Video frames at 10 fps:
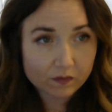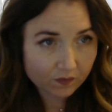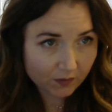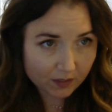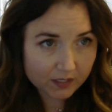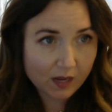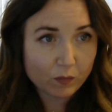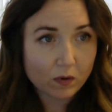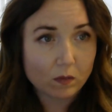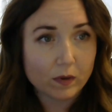for
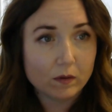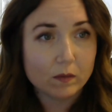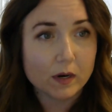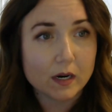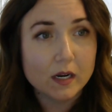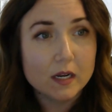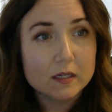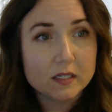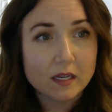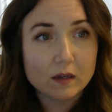example, we were
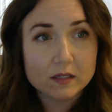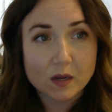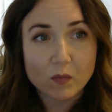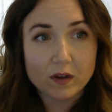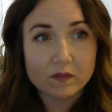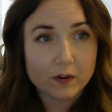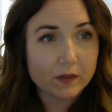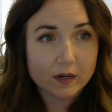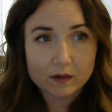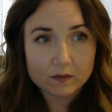seeing someone for
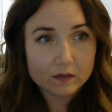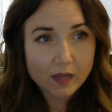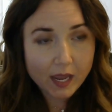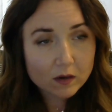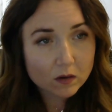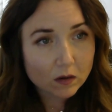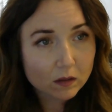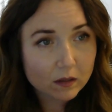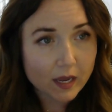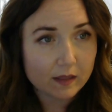their
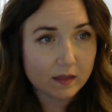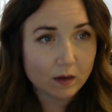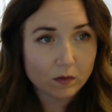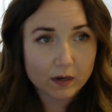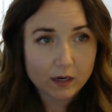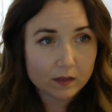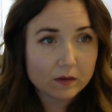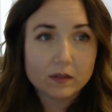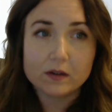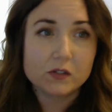ankle and they were in
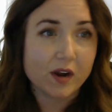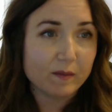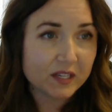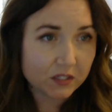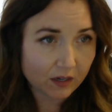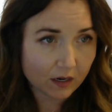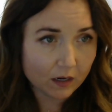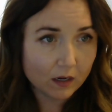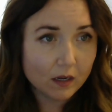their third trimester.